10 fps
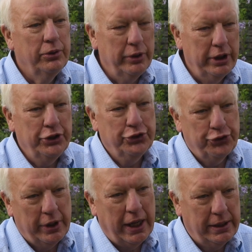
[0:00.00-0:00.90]
religious
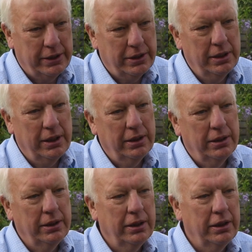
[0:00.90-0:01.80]
tracts
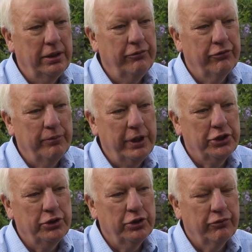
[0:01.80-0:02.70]
and
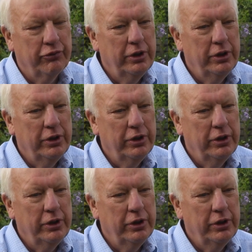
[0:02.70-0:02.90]
information